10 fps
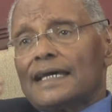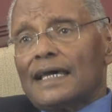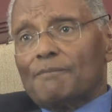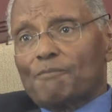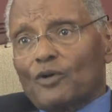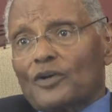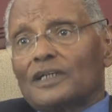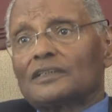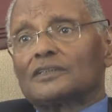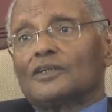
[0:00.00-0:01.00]
a
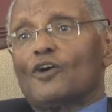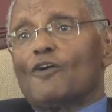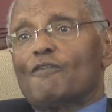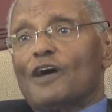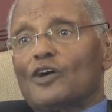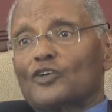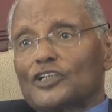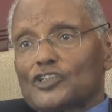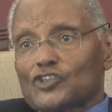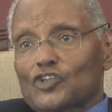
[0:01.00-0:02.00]
product of our
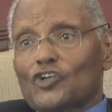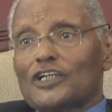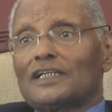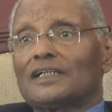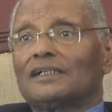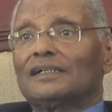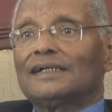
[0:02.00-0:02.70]
historical